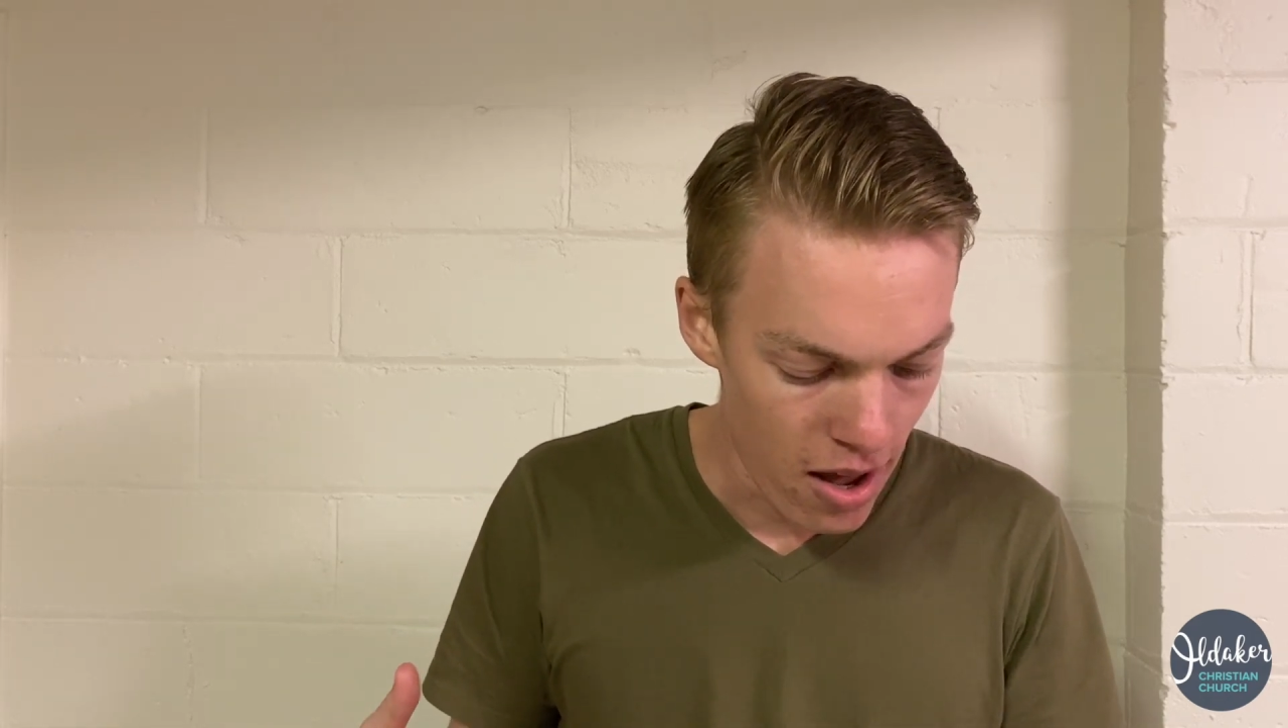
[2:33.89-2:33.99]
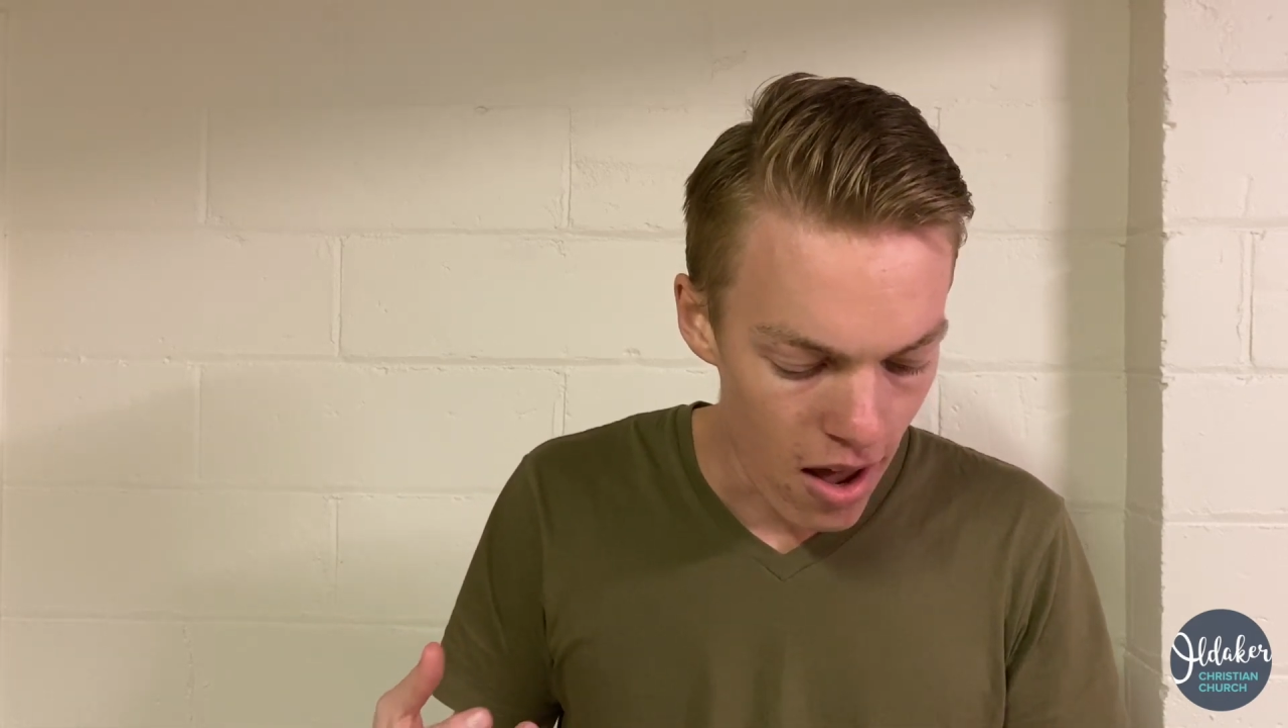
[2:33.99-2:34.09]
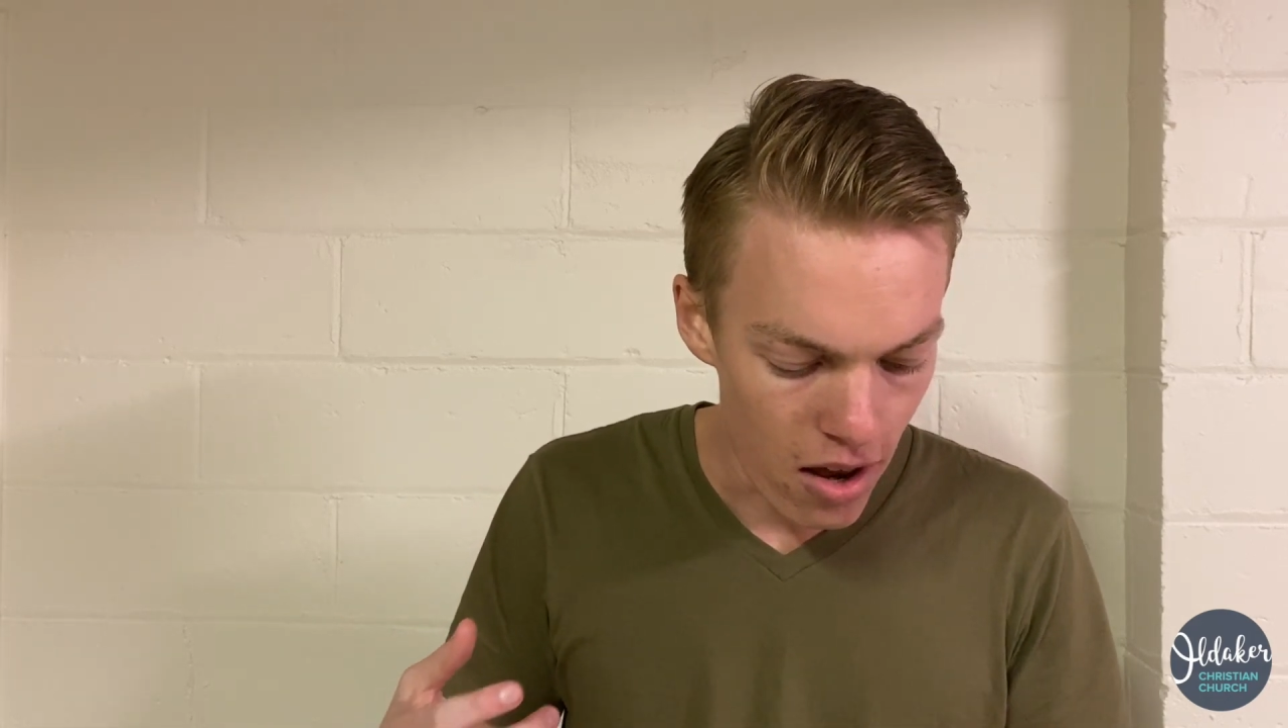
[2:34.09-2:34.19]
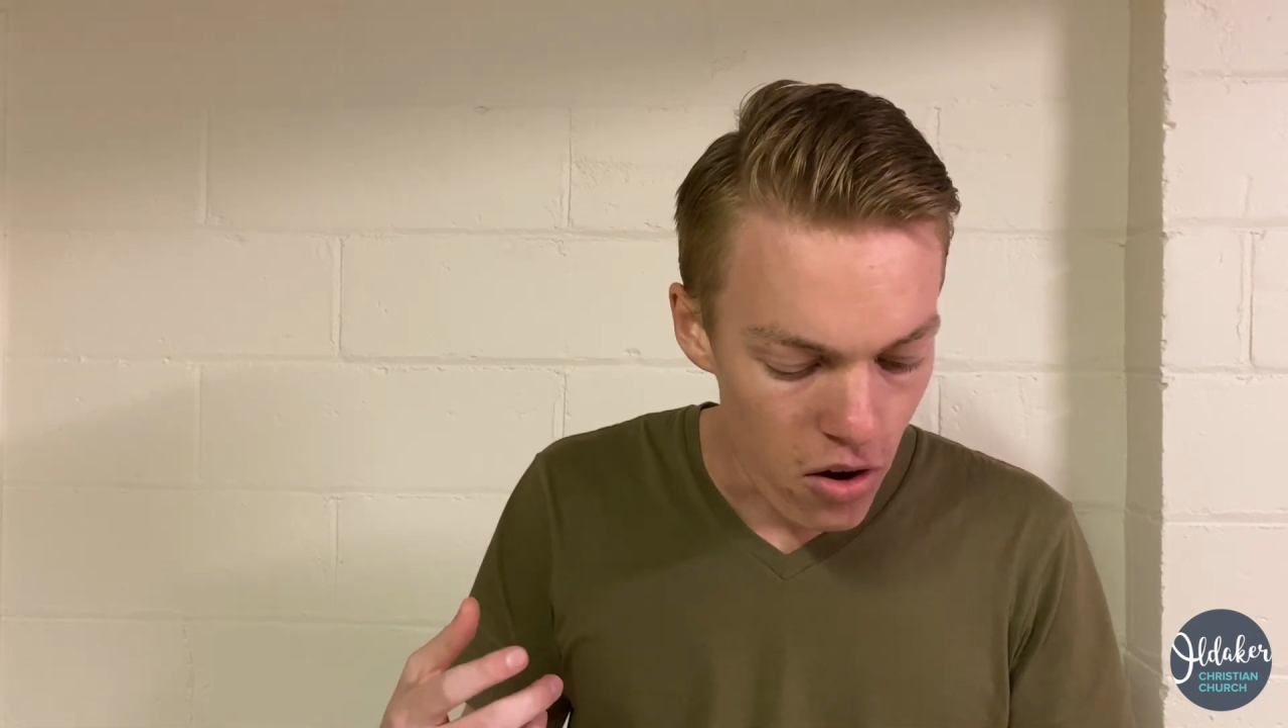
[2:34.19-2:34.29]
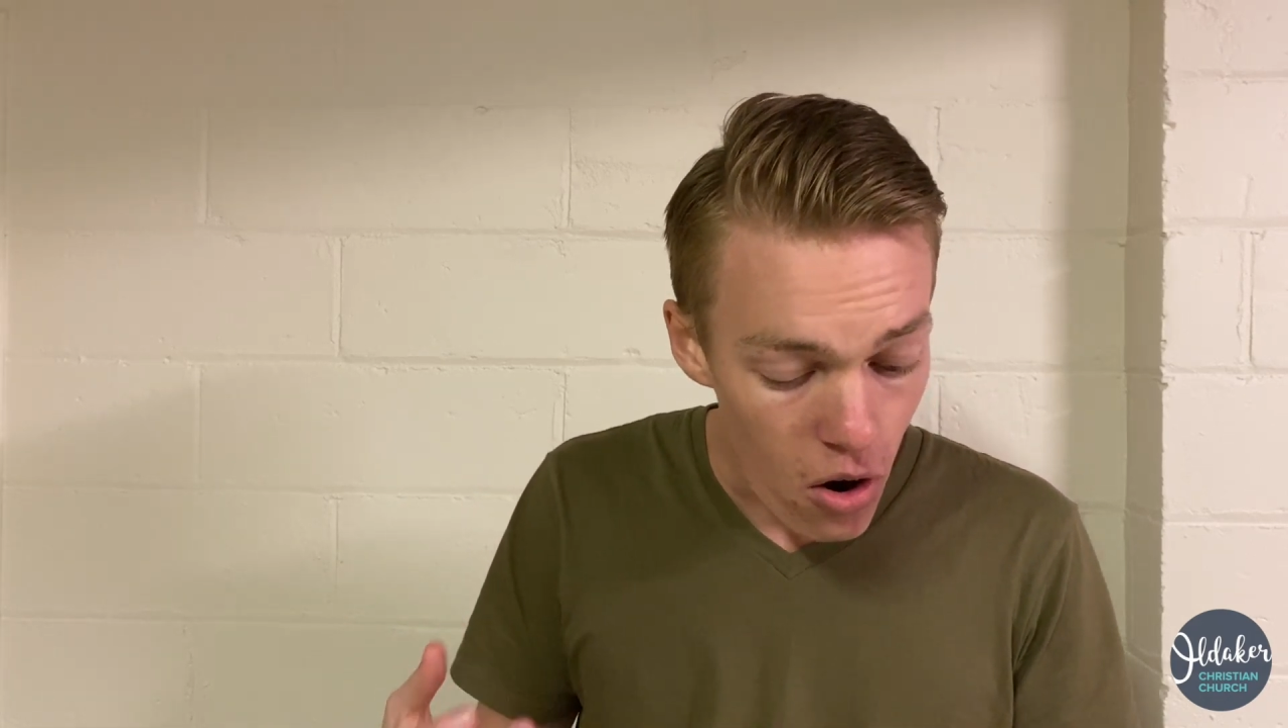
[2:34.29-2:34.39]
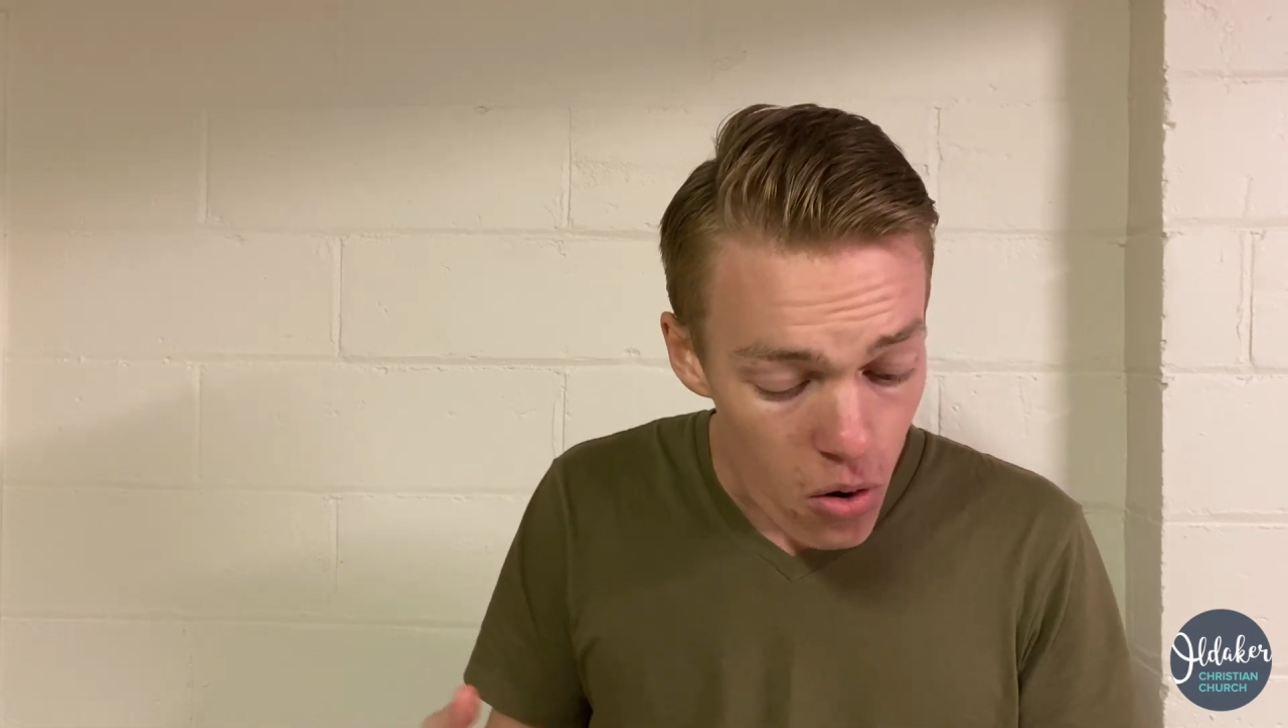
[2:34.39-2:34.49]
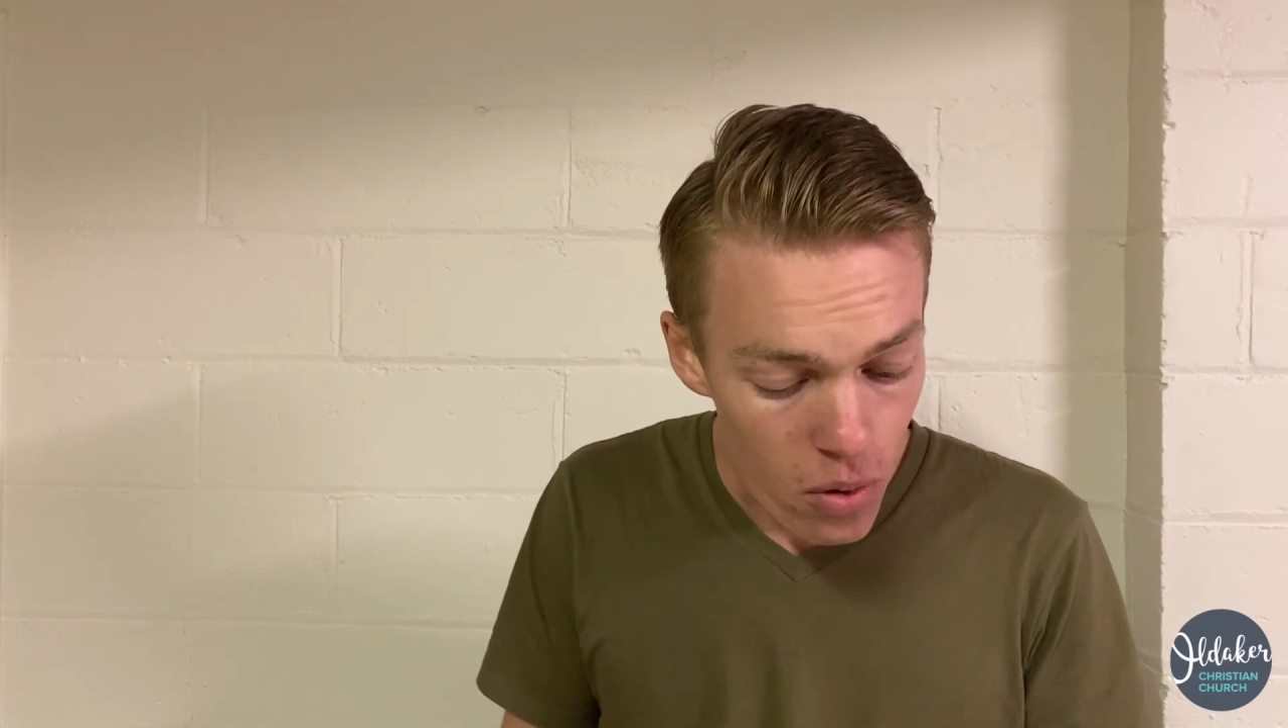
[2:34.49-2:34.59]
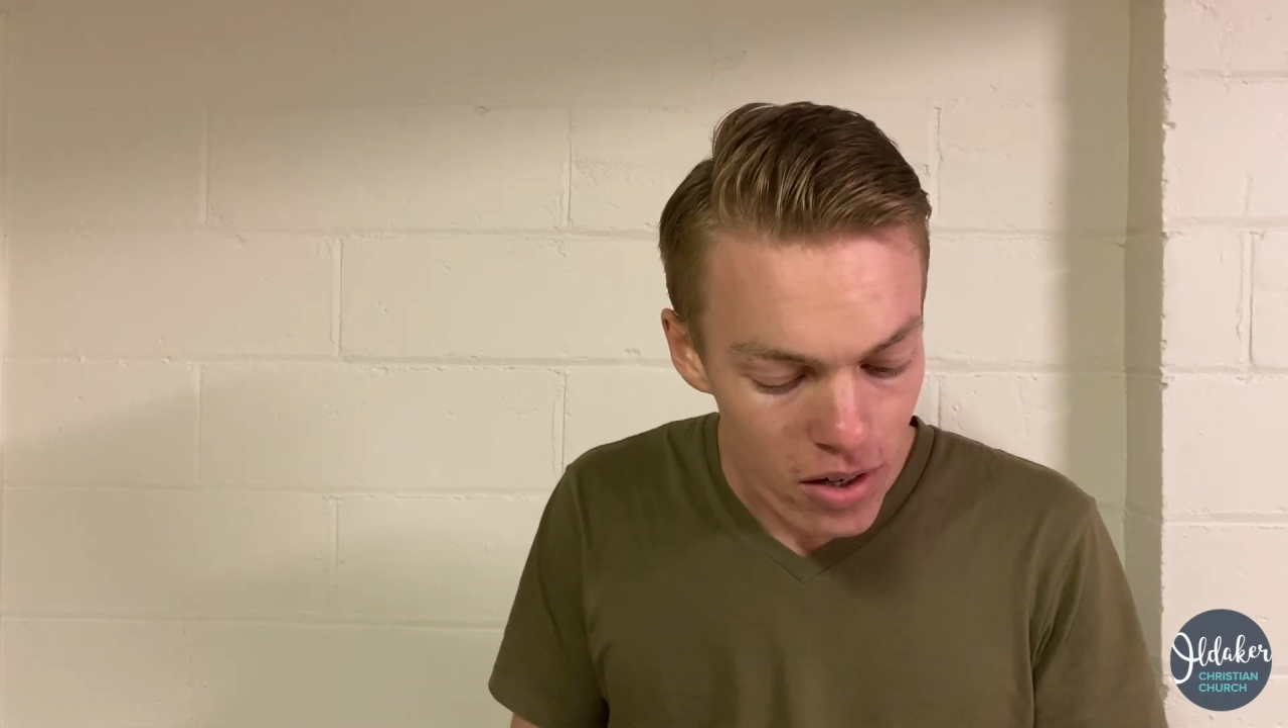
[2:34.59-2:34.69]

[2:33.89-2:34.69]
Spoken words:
and no one